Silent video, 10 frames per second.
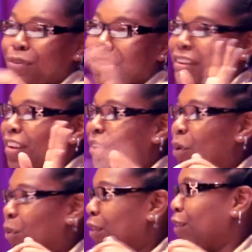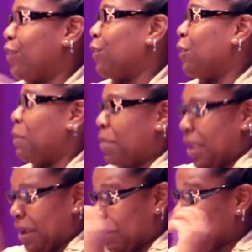used to just go into the store and
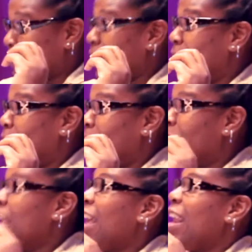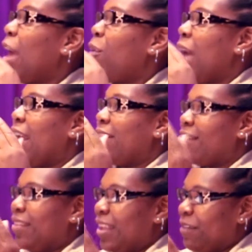pick up, now I had
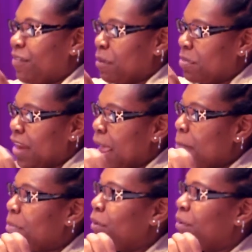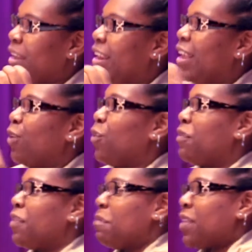to see if something had milk in it or
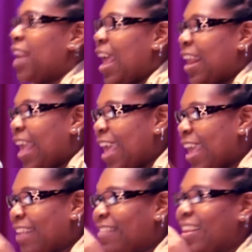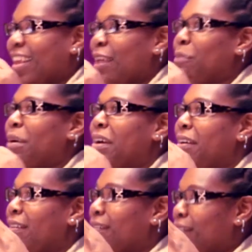if something had eggs in it
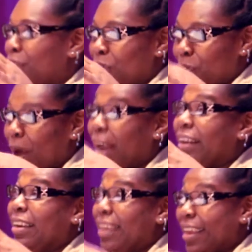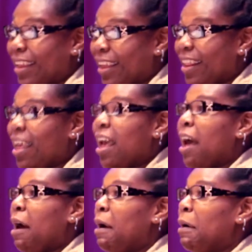because, I couldn't eat it.
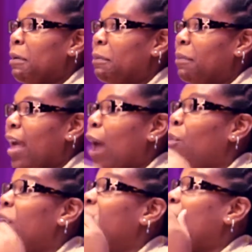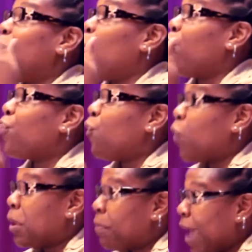However, I lost
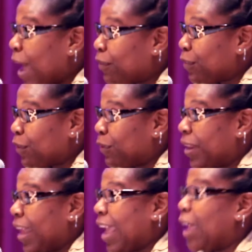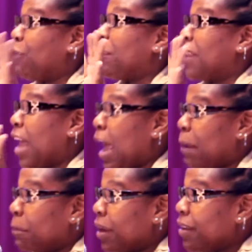40 pounds doing that. It was
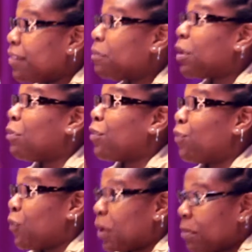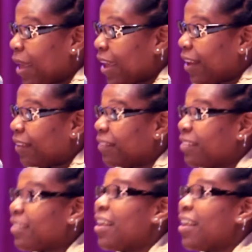9 months, but it was 40 pounds.